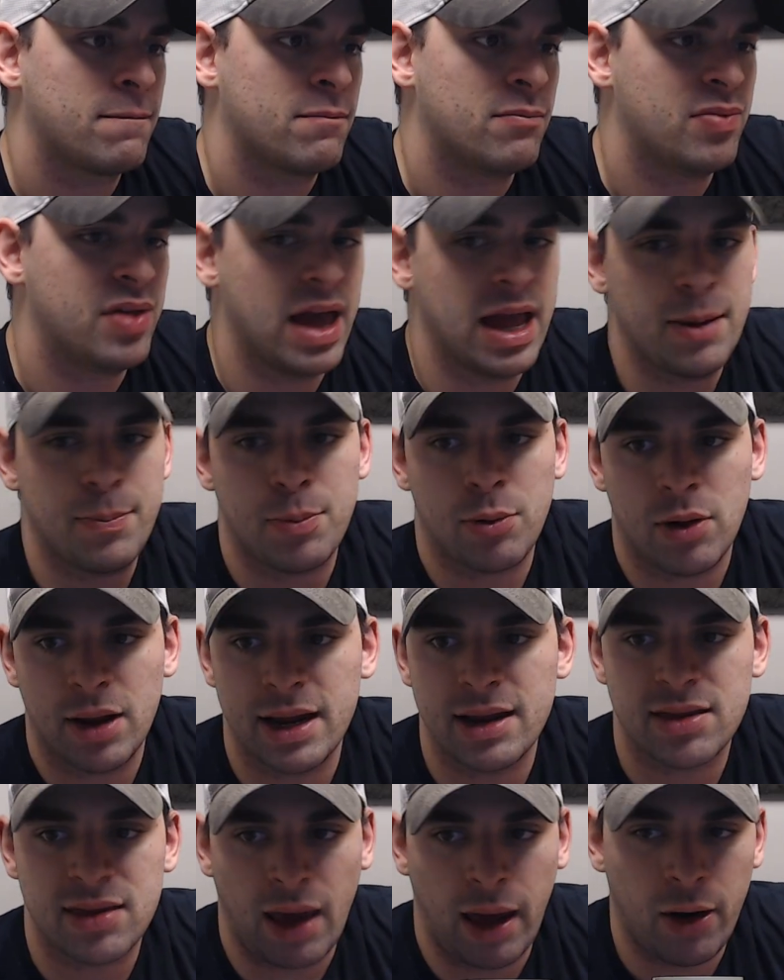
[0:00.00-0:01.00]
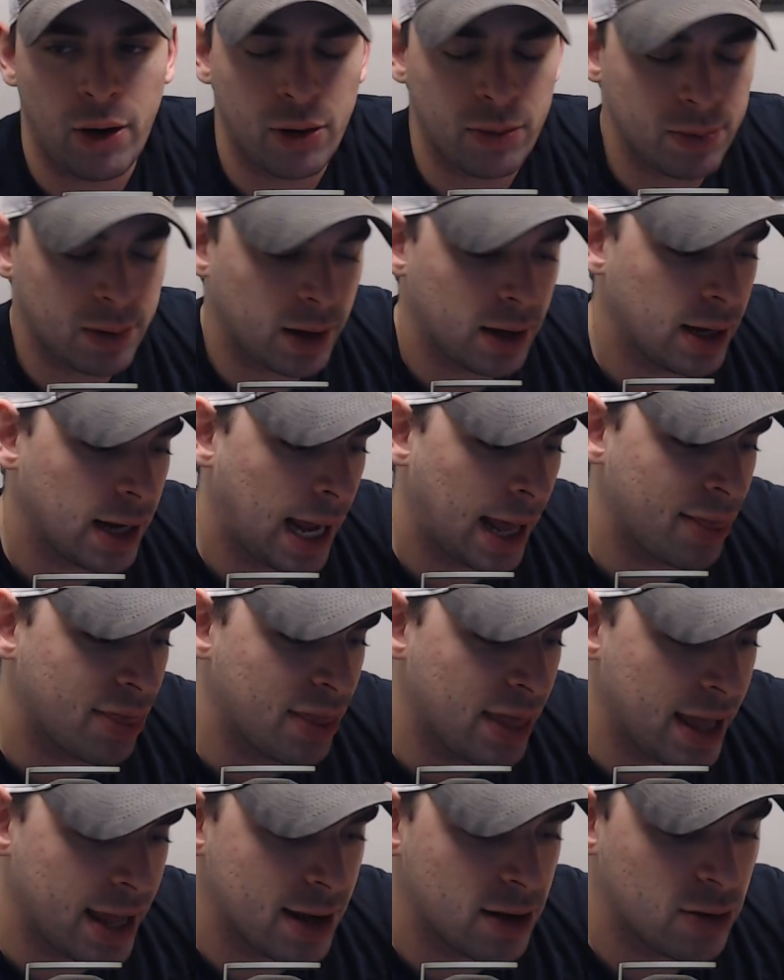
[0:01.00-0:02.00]
They played terribly,
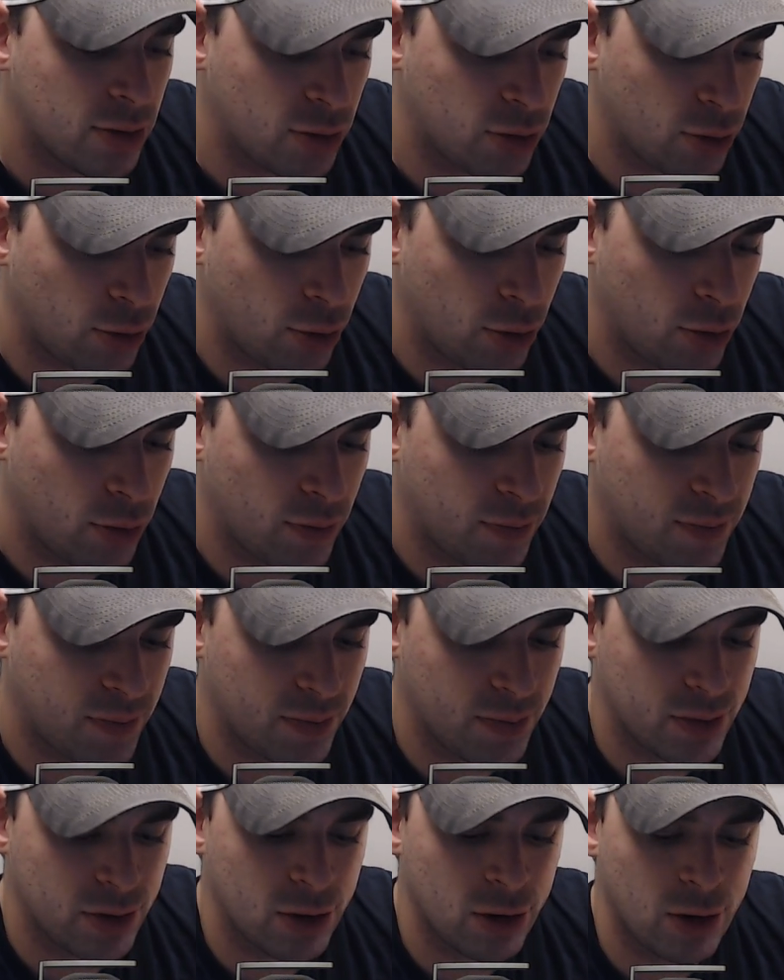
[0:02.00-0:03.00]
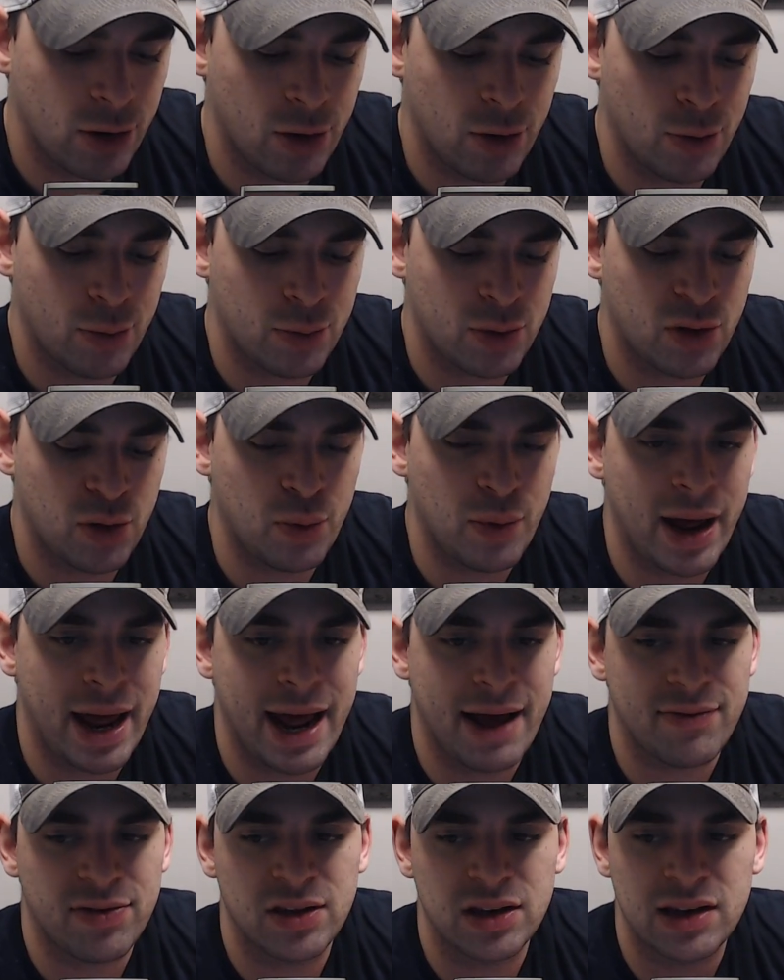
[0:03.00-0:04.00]
and they deserve, to
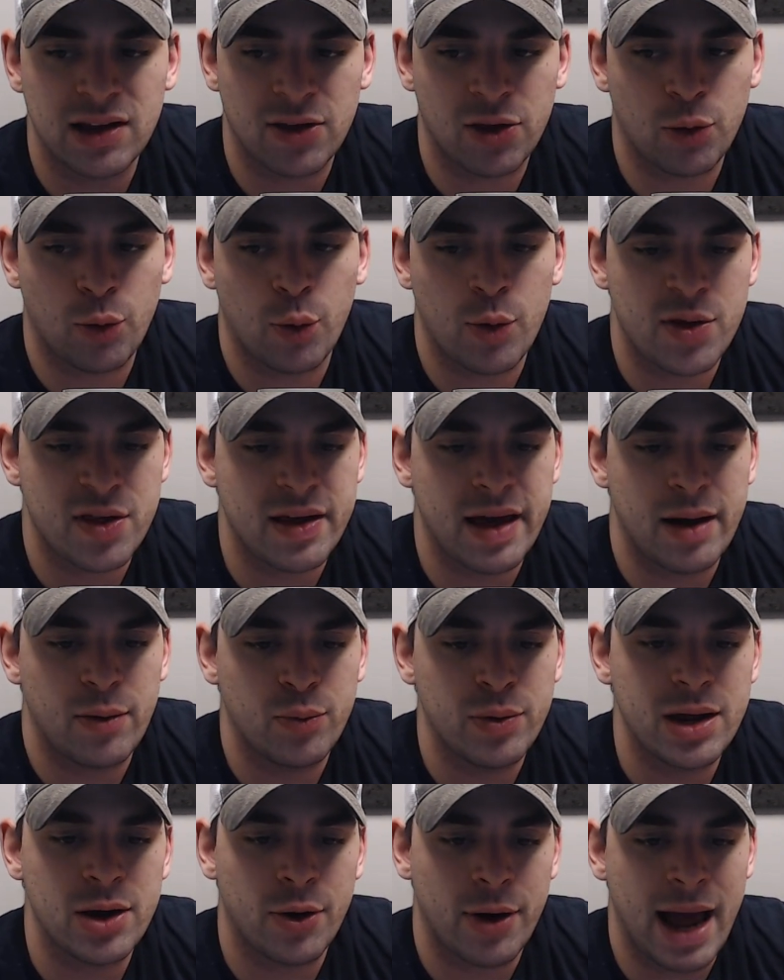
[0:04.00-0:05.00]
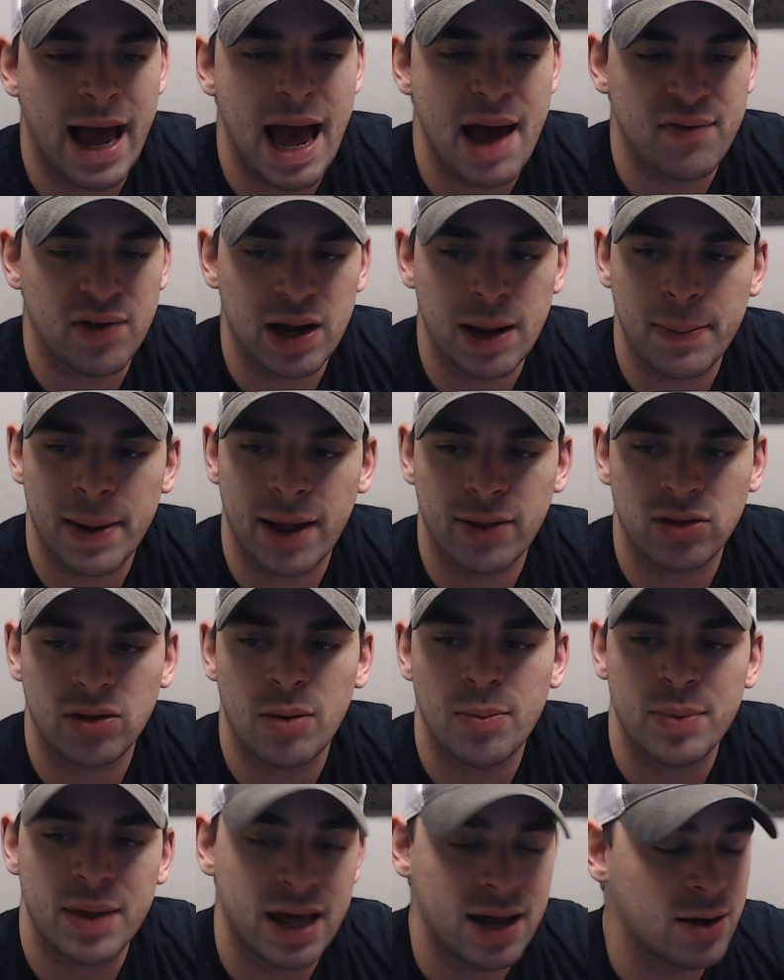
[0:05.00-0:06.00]
have the discourse that we are having about
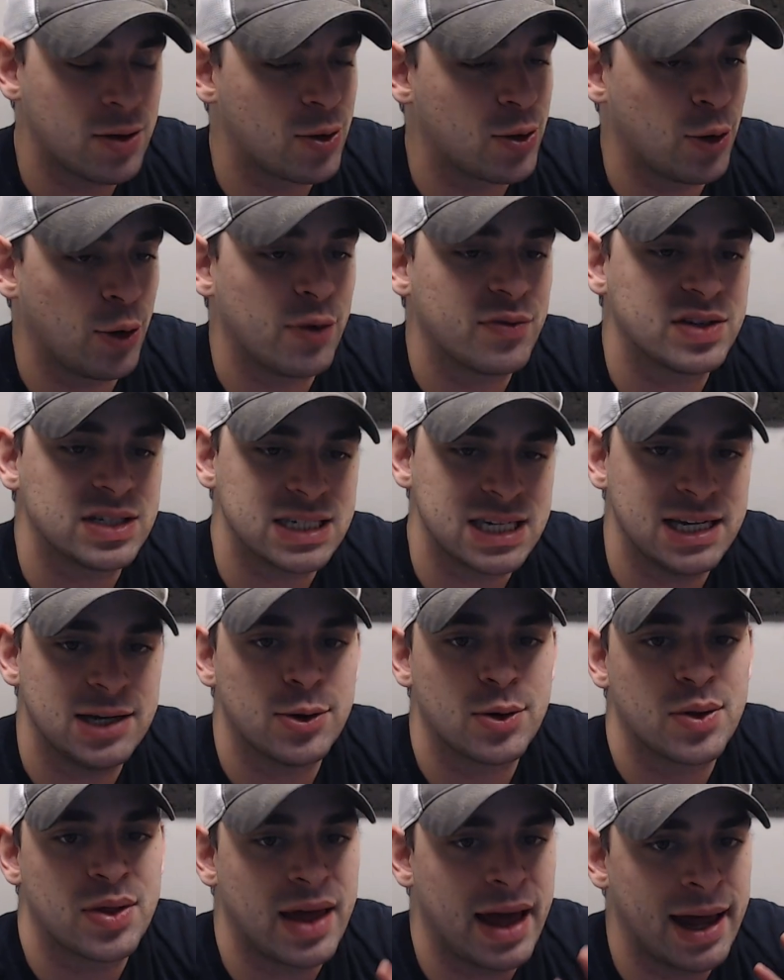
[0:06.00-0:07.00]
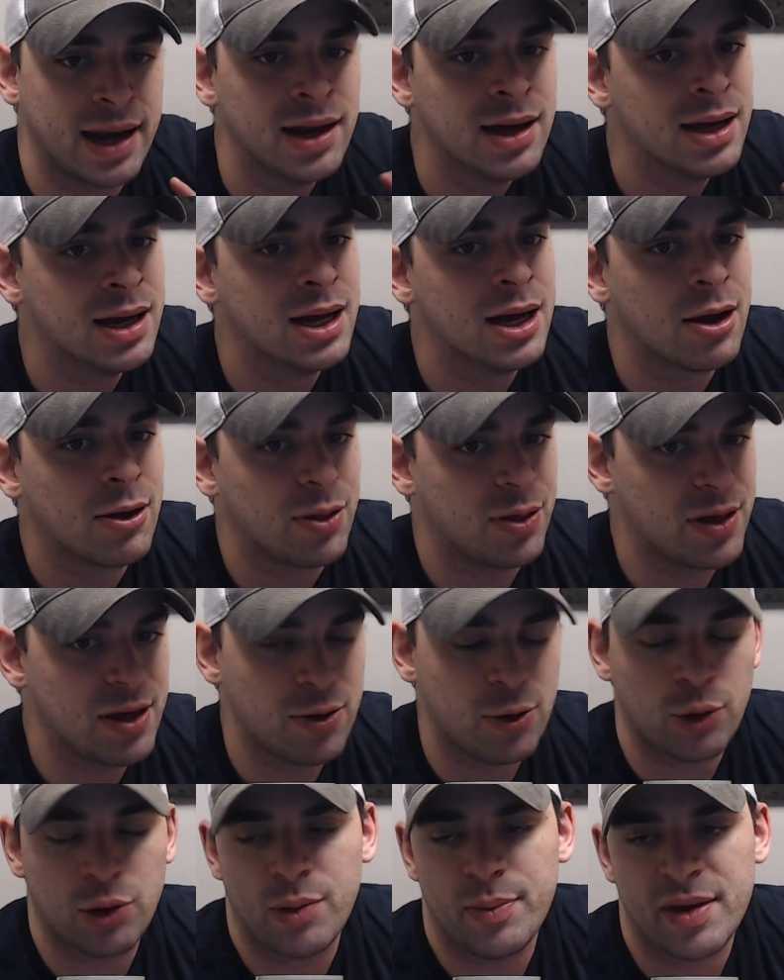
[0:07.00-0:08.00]
them. They deserve to hear that
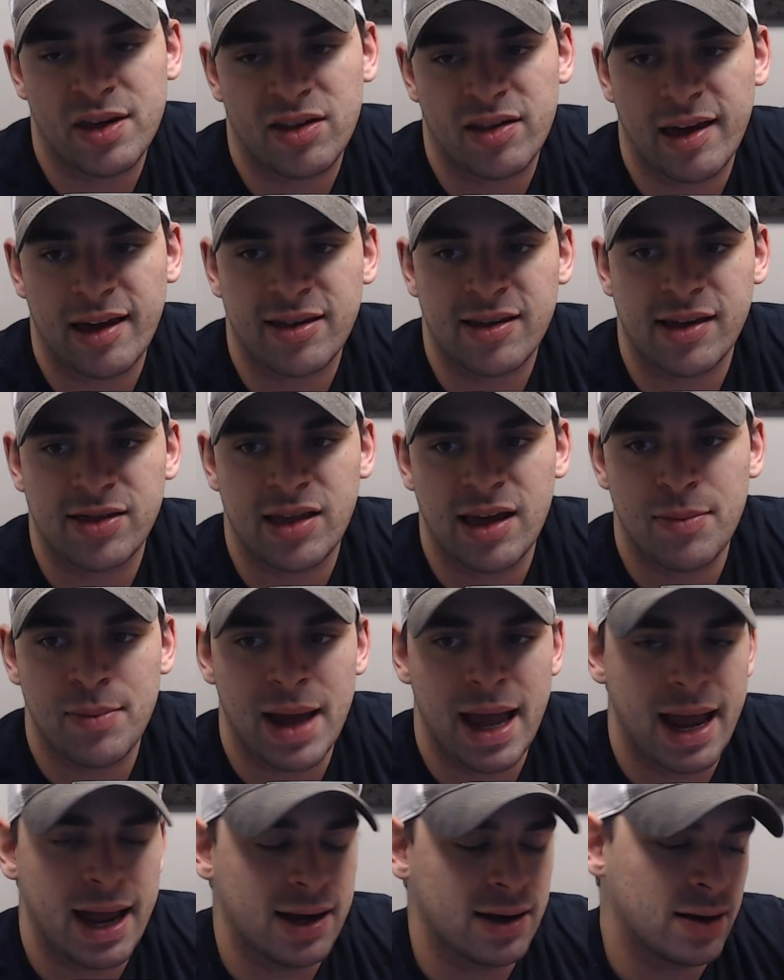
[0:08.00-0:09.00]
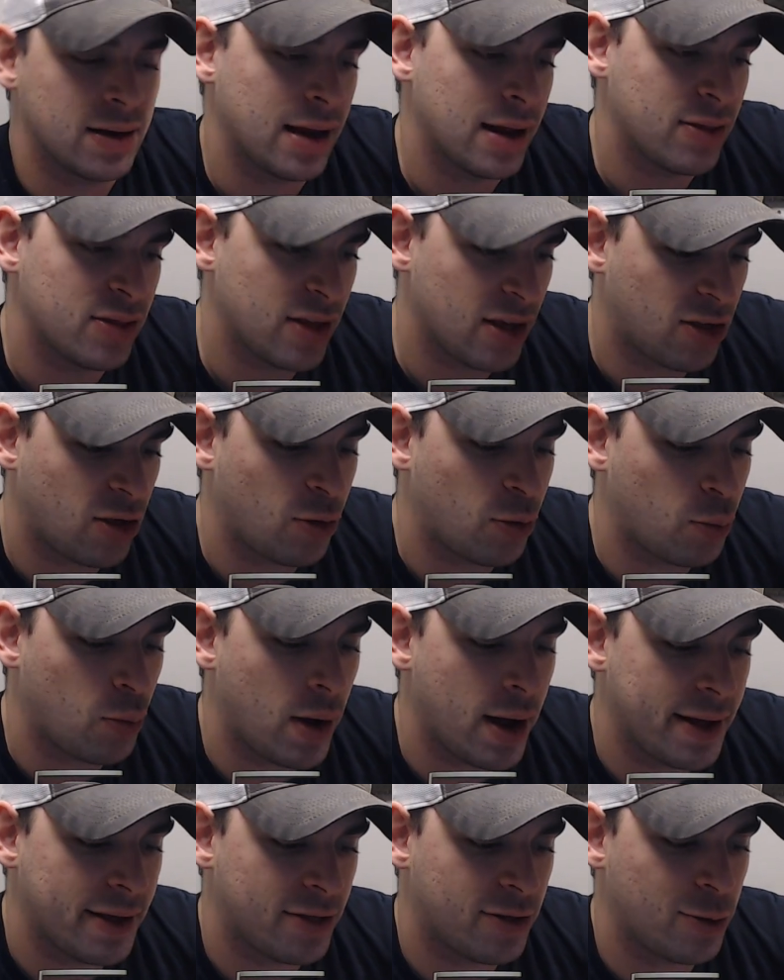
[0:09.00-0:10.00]
these are the mistakes that they made, and this is
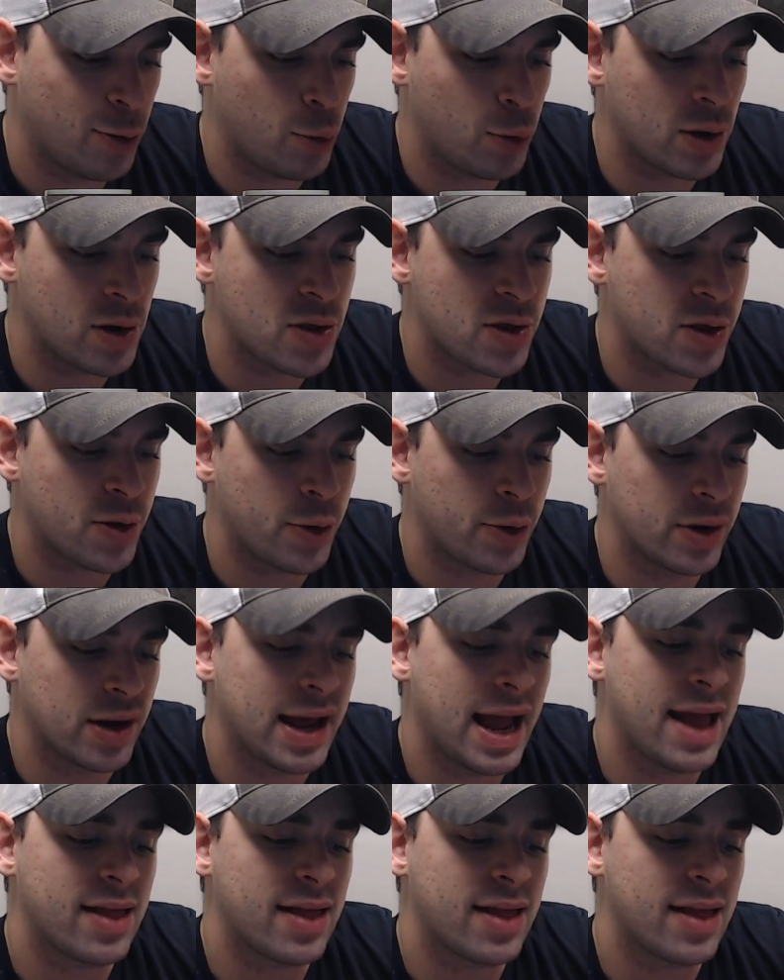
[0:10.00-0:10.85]
why it's so concerning.